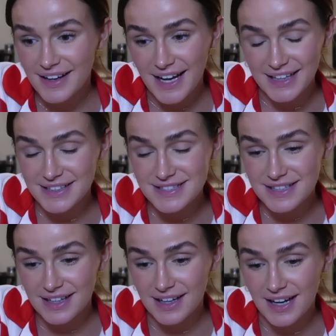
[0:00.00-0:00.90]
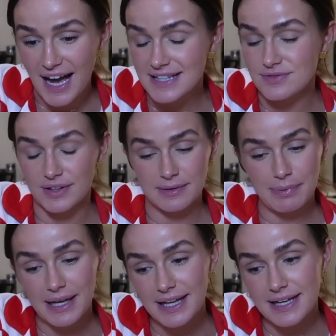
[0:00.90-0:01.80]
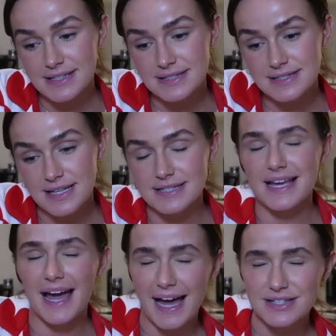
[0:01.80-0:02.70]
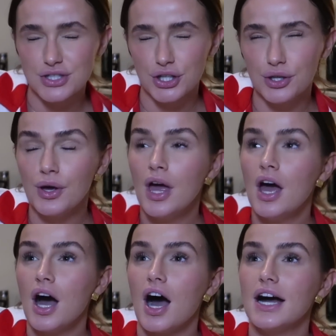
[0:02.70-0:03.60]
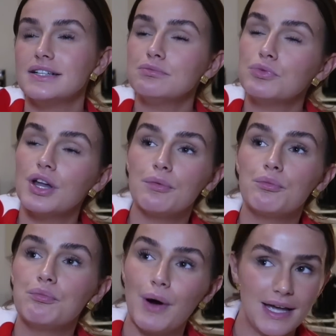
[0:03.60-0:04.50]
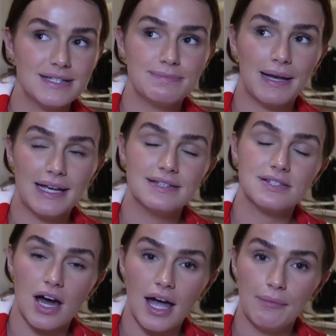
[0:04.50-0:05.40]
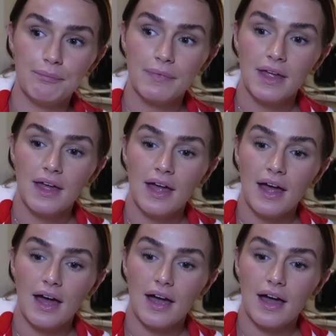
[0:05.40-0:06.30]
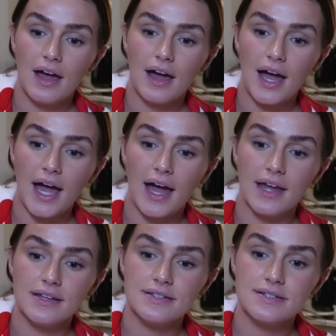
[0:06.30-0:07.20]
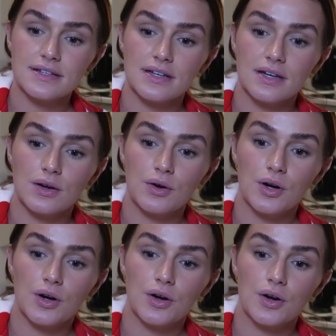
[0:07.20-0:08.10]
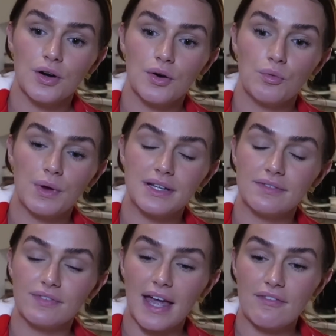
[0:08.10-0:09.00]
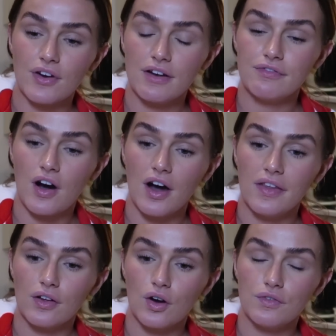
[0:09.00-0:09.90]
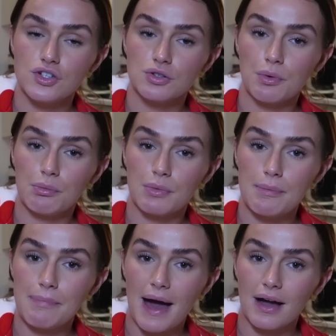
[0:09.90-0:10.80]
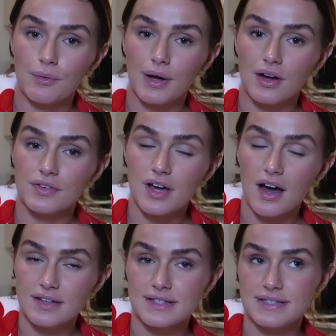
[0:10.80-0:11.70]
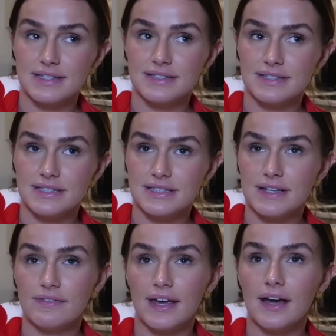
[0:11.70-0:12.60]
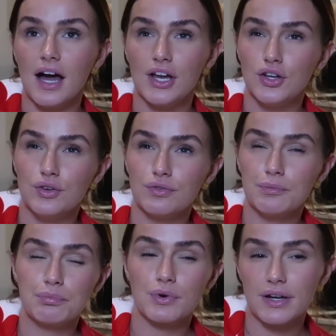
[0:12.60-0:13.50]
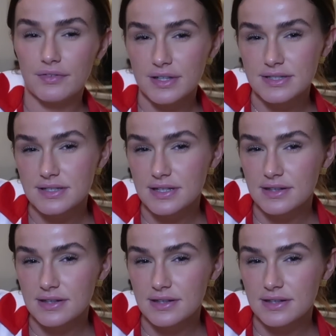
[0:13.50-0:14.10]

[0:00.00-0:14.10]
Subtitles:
And I had to ring the police. I say I had to. I didn't want to waste police time. And we didn't get very far in the coffee shop. When we went back, we asked to see CCTV. I knew from previous